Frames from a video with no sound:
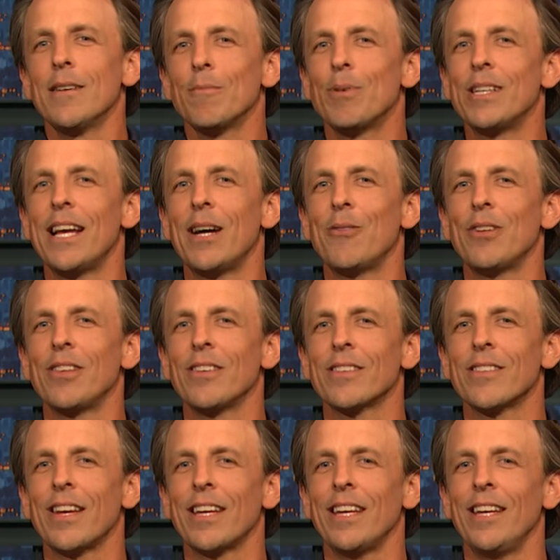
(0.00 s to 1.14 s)
but now it looks
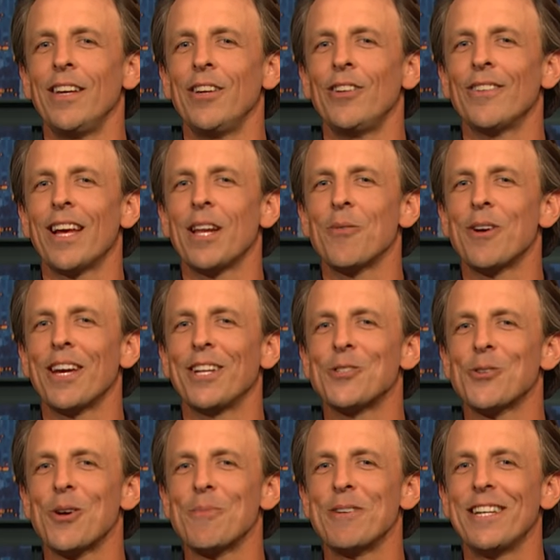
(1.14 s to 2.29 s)
like eel. Anyway,
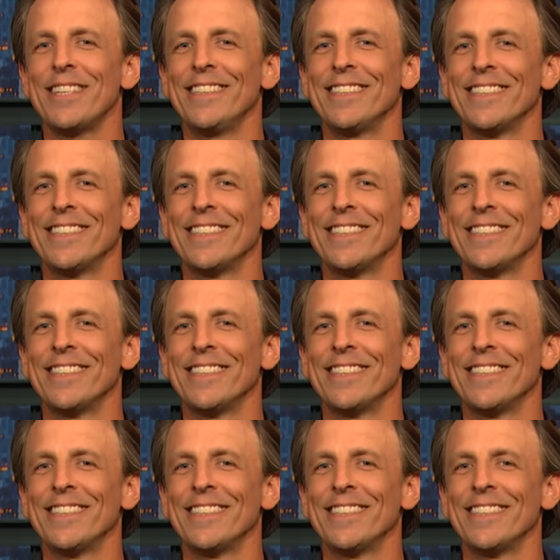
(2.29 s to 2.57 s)
enjoy, bud.